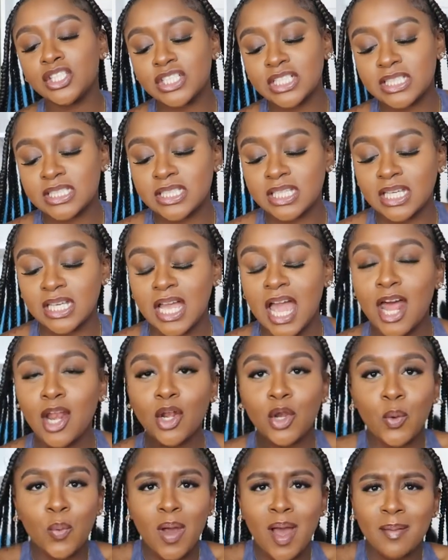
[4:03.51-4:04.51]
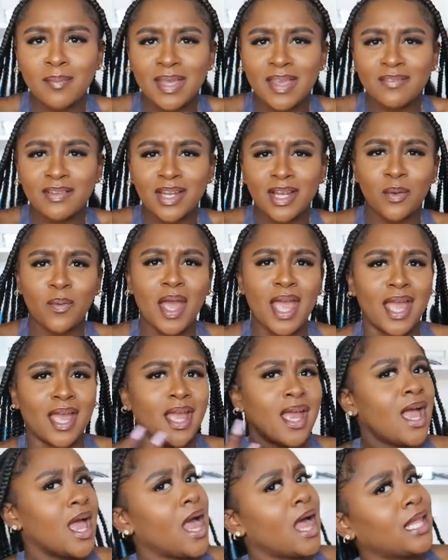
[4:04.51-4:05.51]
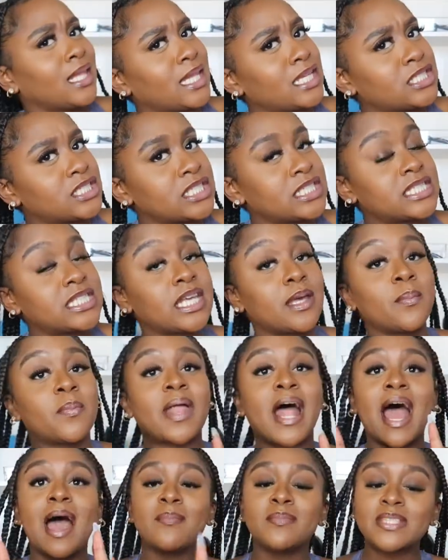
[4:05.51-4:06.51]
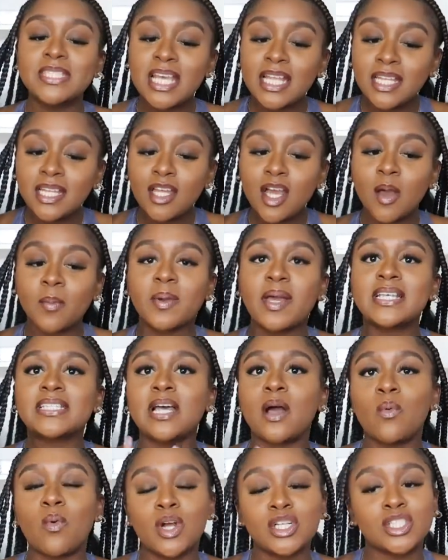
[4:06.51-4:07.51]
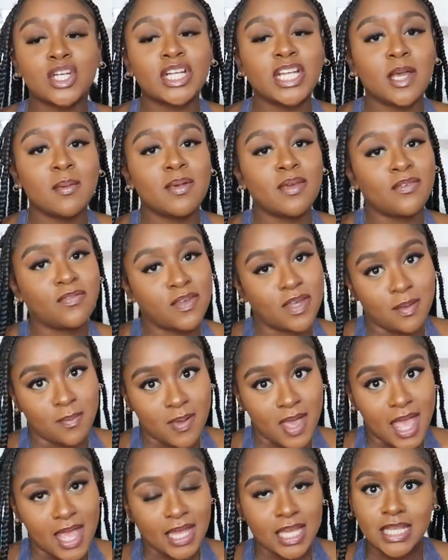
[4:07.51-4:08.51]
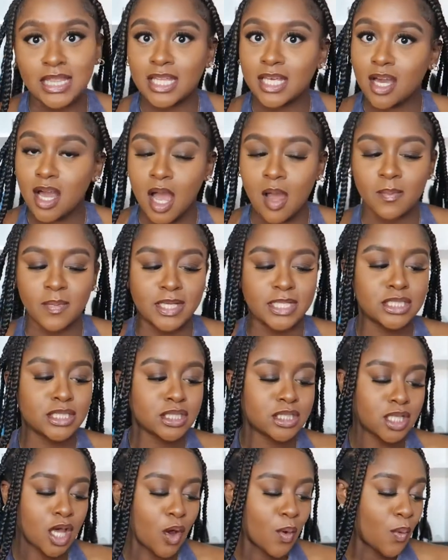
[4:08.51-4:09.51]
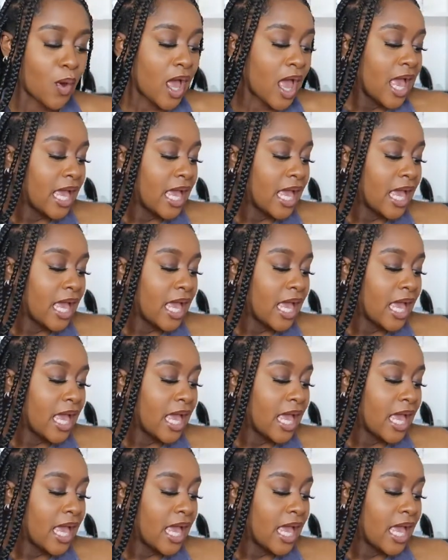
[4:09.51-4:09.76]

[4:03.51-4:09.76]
will just see. I don't know why I'm giving it away. Let's just see. But I'm telling y'all because I want y'all to give me feedback in the comments. So,